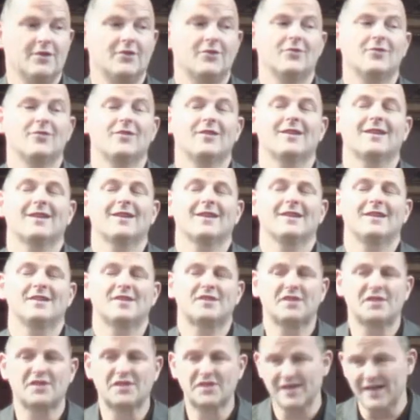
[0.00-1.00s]
on the kind of
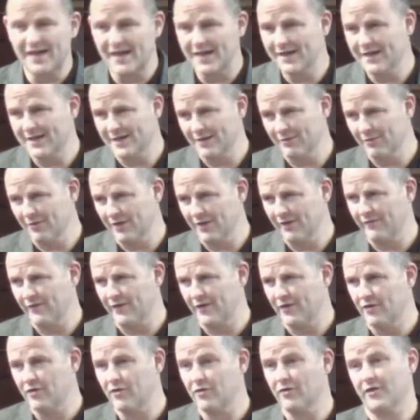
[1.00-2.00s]
society we live
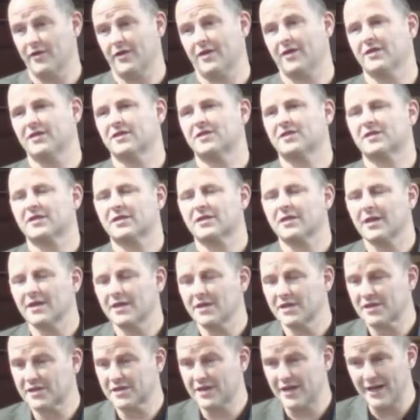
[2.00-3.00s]
in, or the kind of
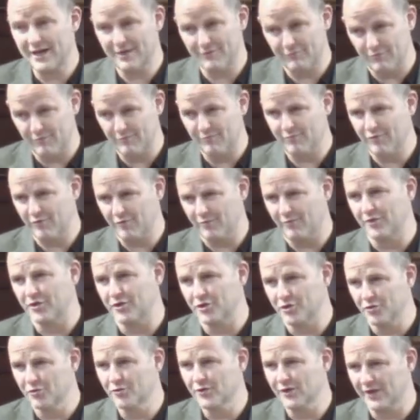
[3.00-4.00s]
society we probably
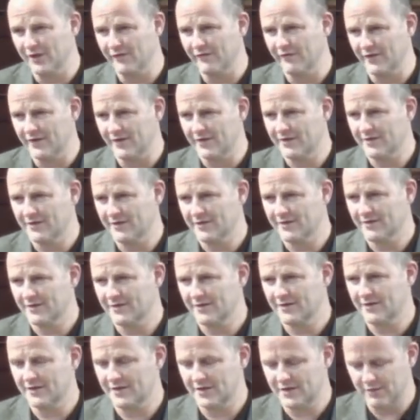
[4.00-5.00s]
don't live in,
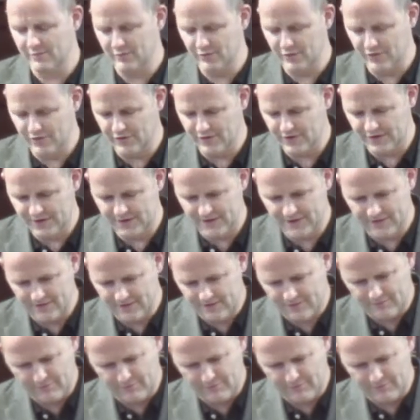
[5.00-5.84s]
to be honest. Now, I